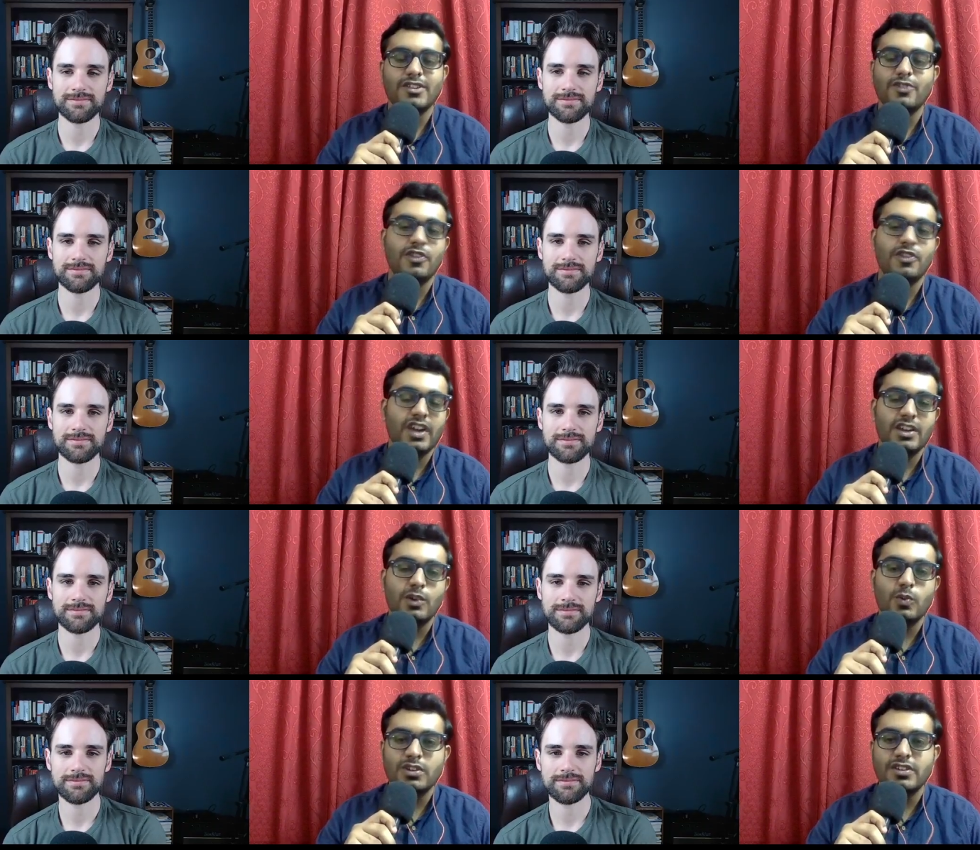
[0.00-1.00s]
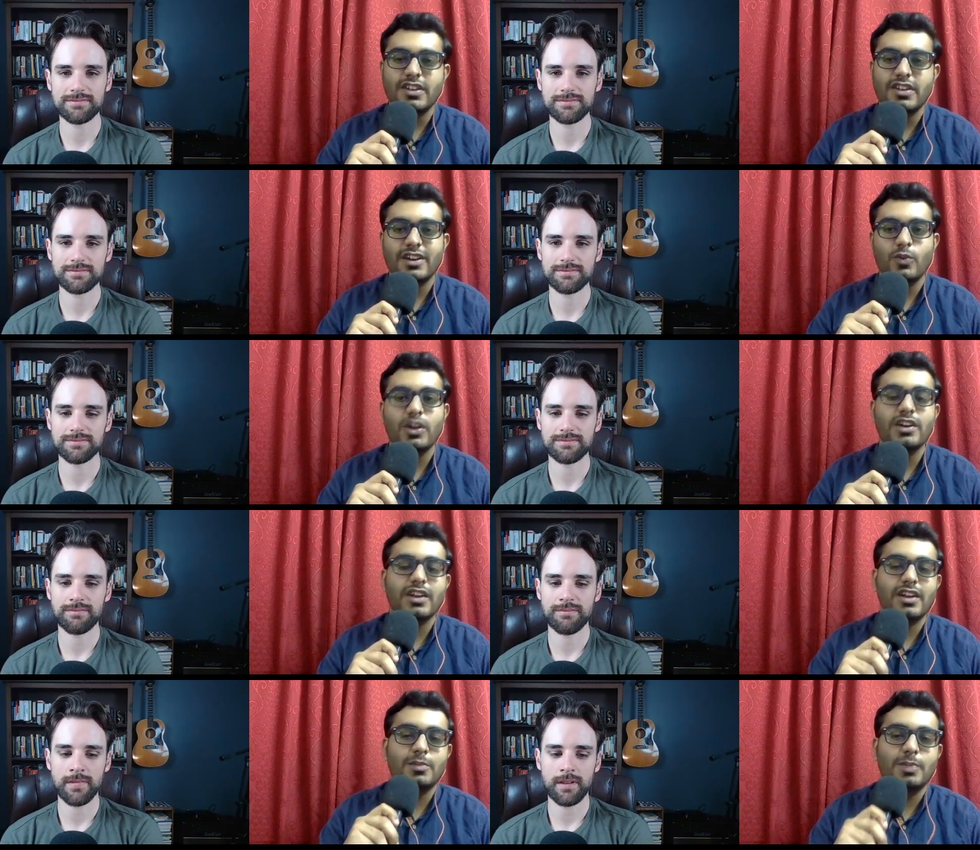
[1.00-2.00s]
Speaker 1: the final words and where
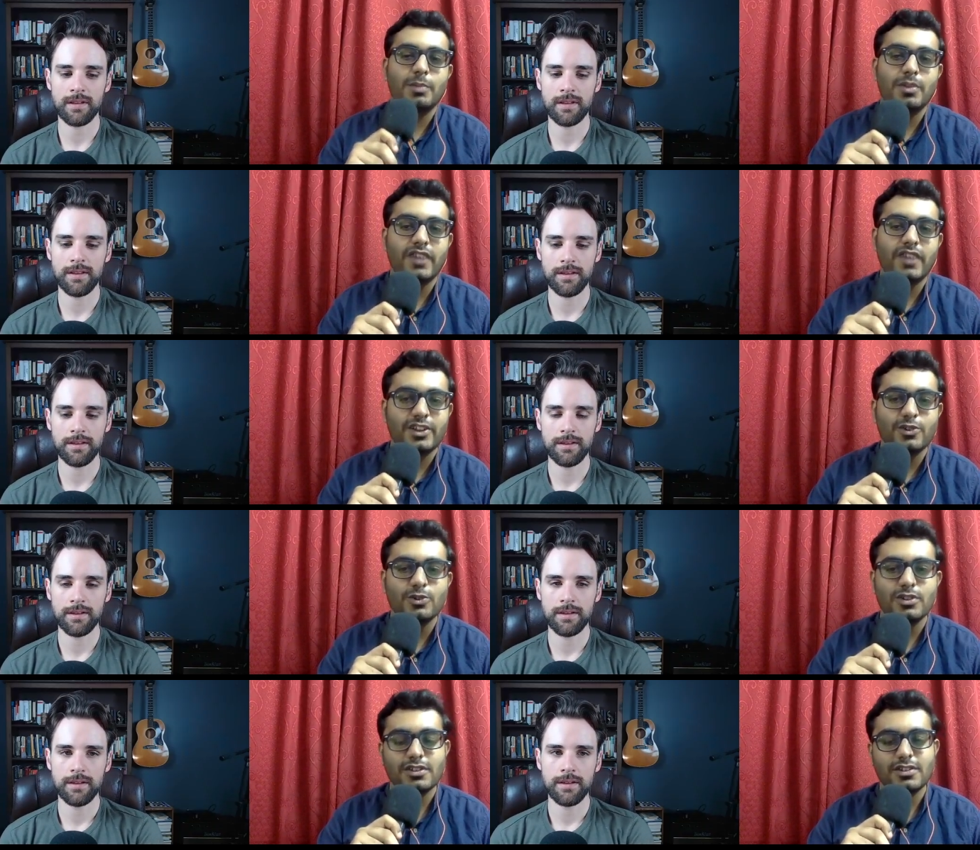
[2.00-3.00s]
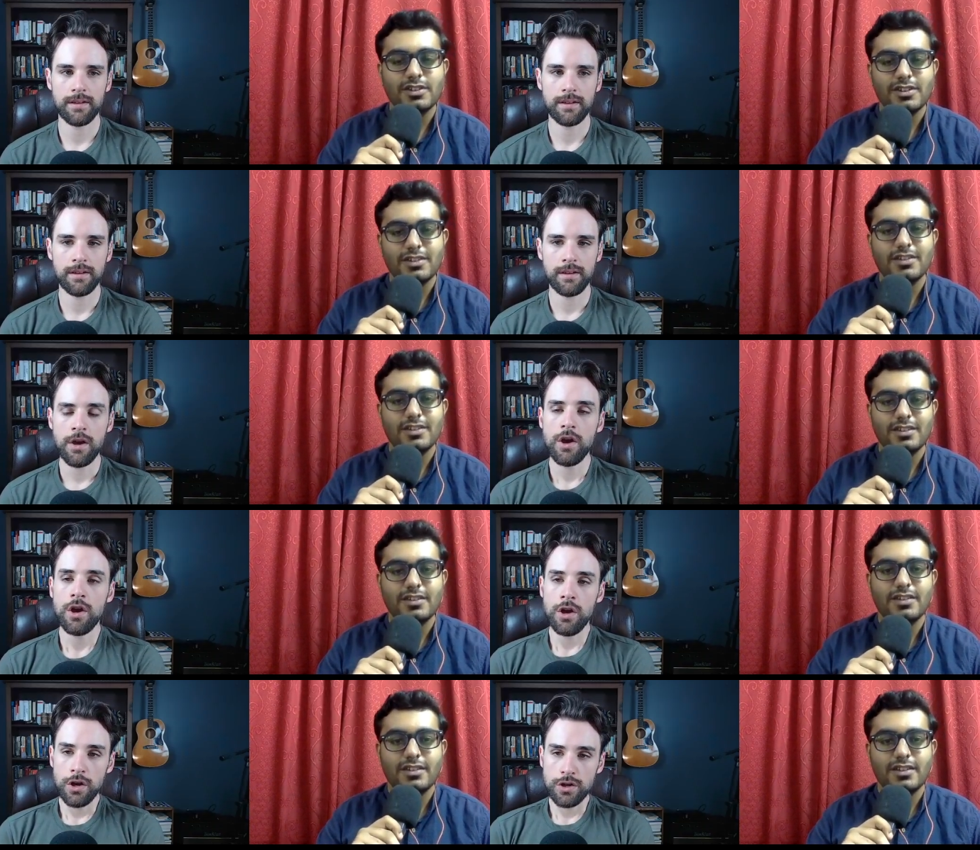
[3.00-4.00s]
can the people find you
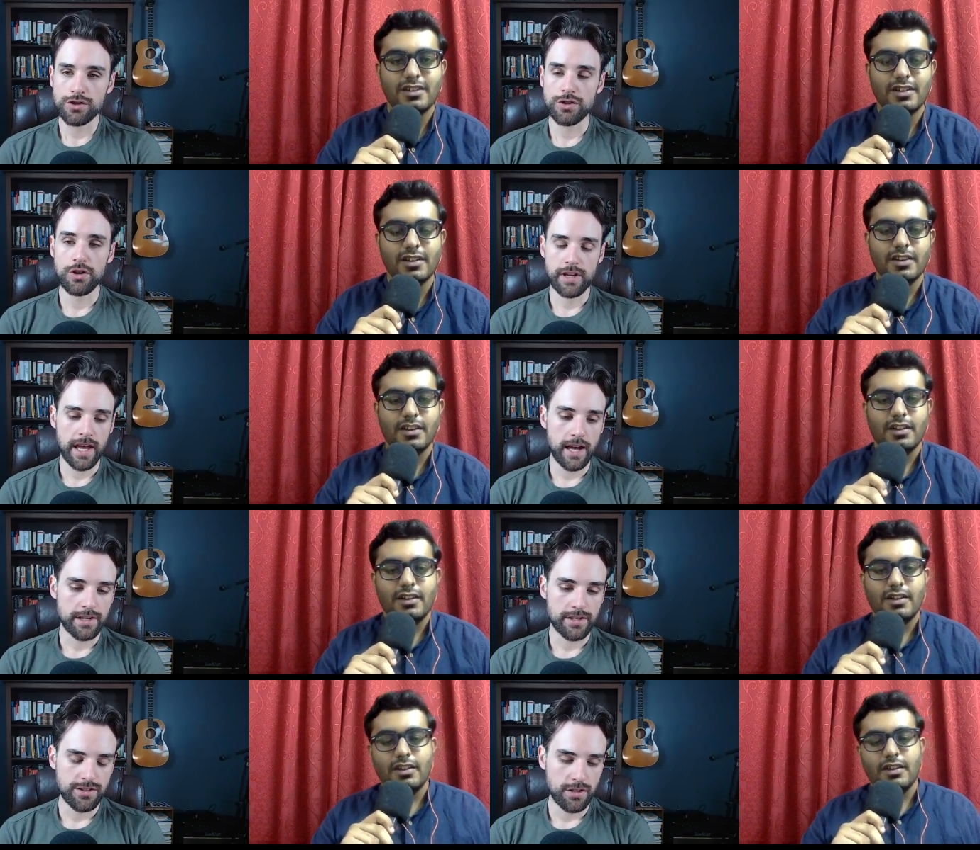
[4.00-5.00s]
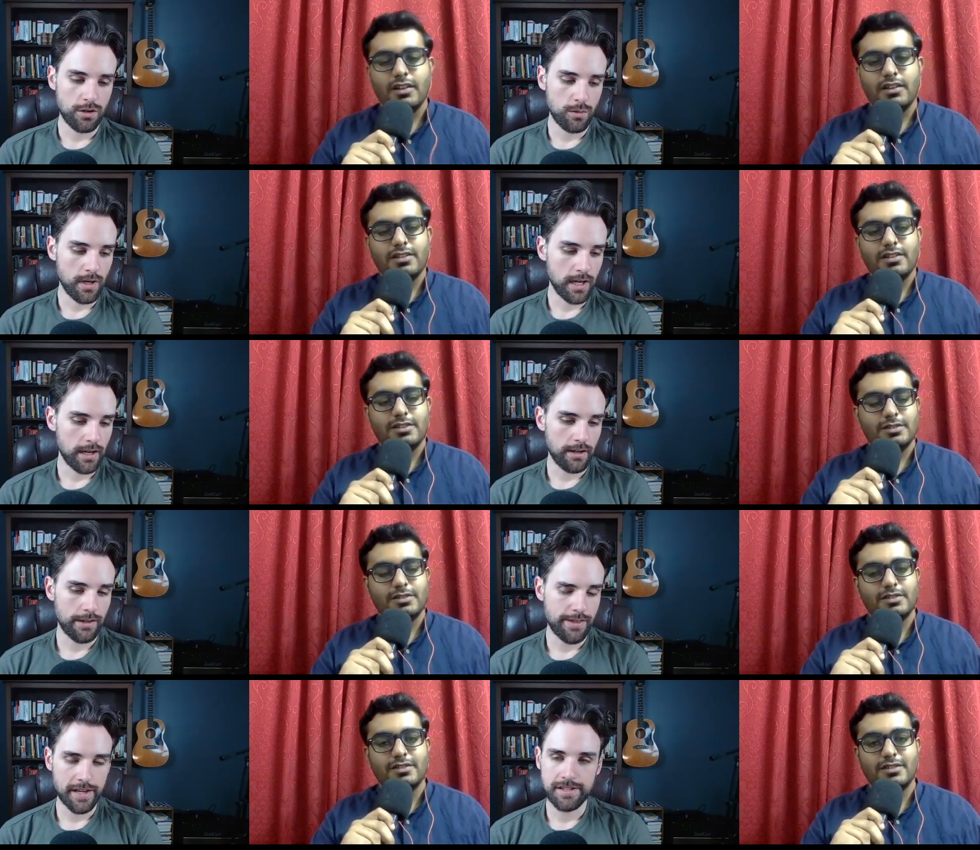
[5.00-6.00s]
Speaker 2: Sure, yeah. So uh,
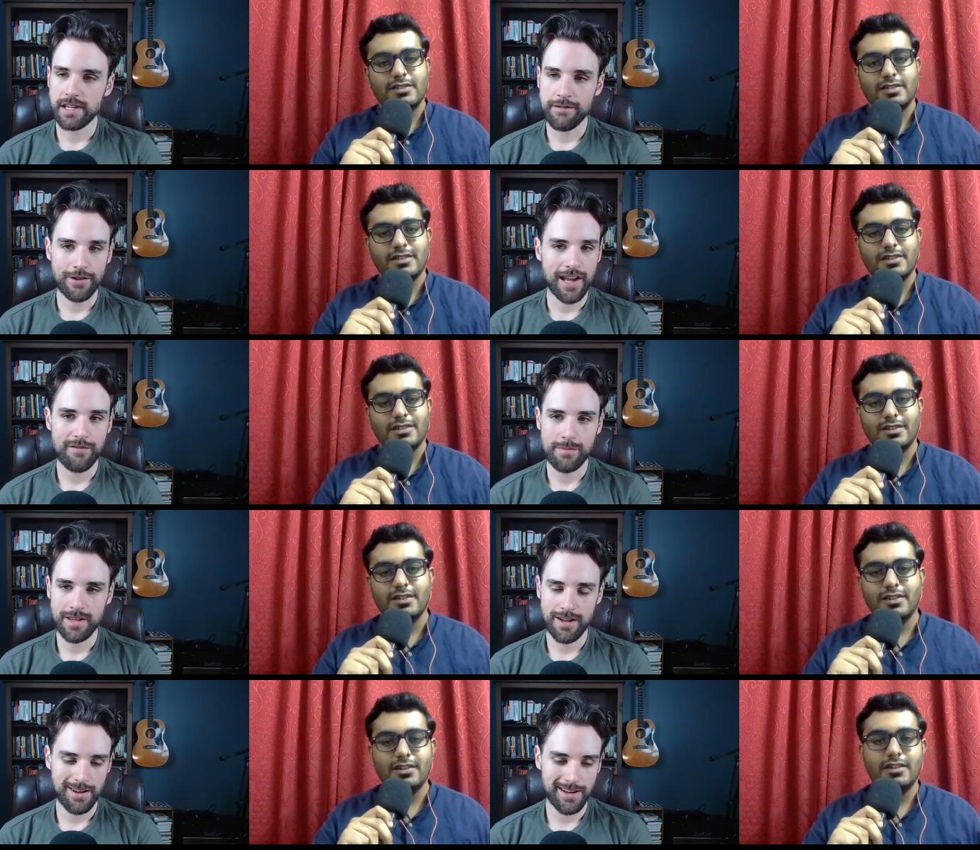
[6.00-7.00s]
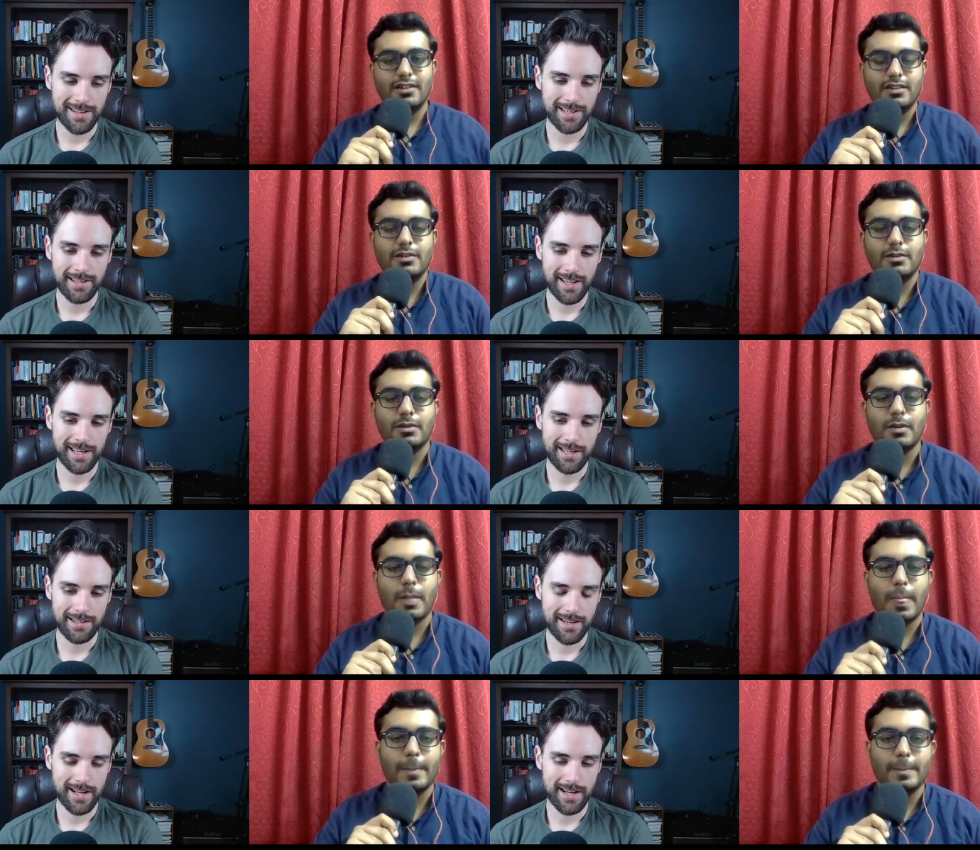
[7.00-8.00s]
thanks again for having me on and
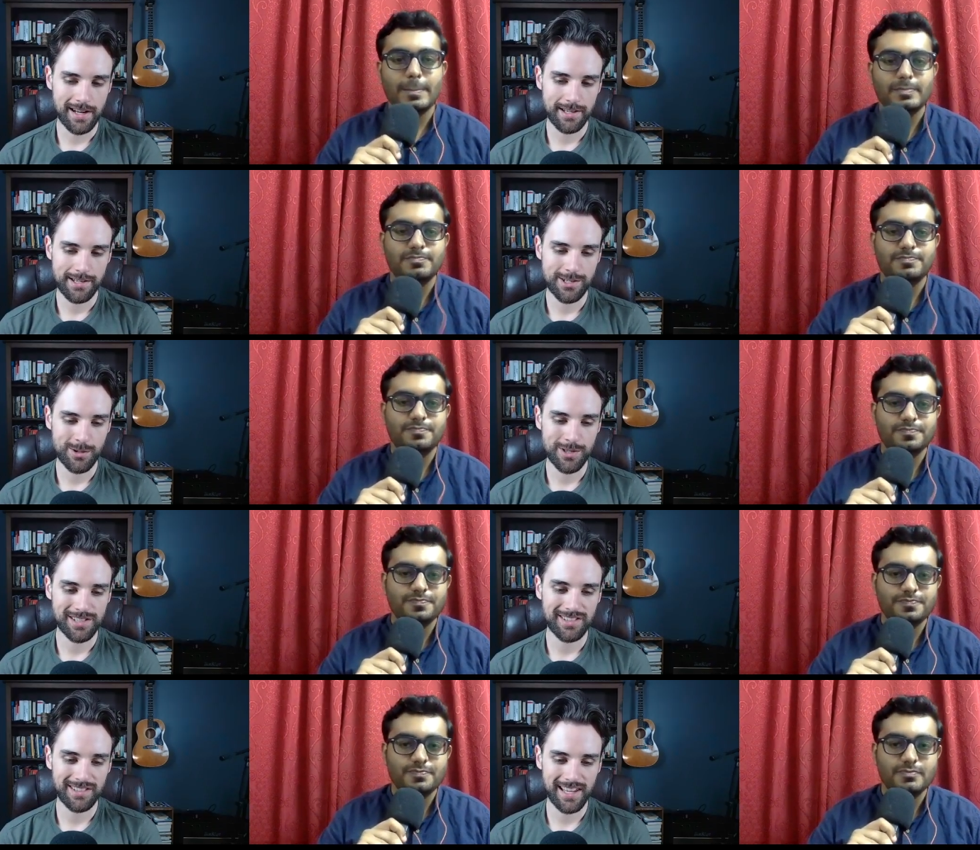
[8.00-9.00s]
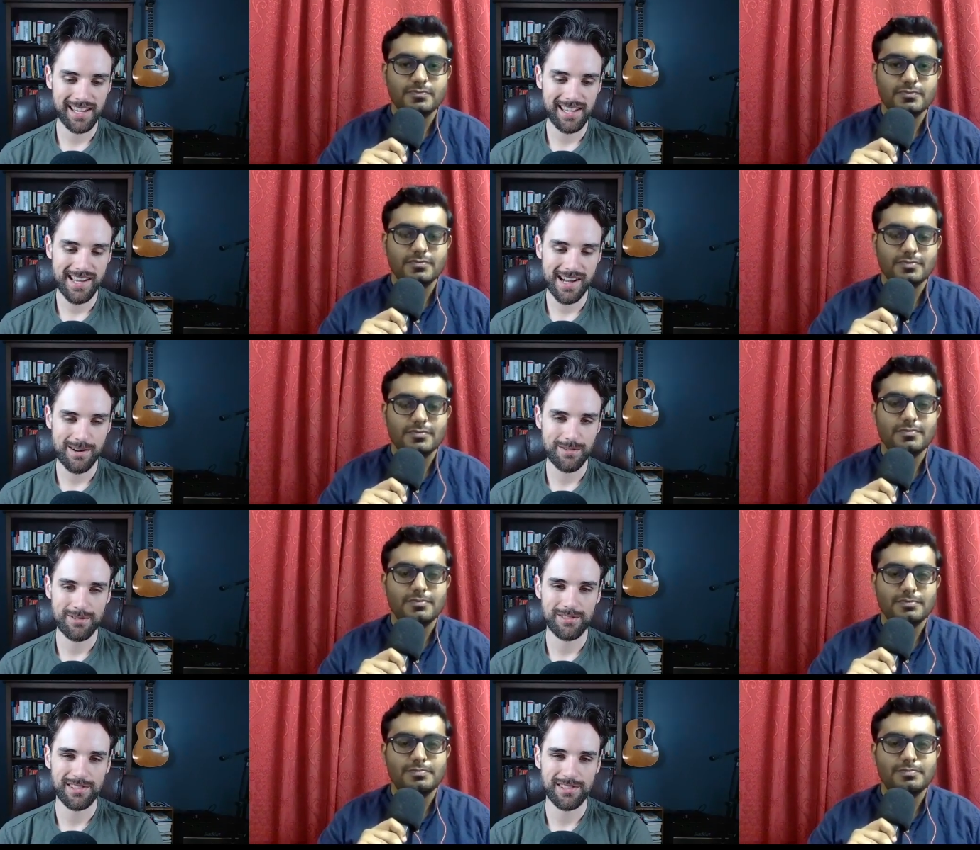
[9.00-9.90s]
and uh, doing this today. I'm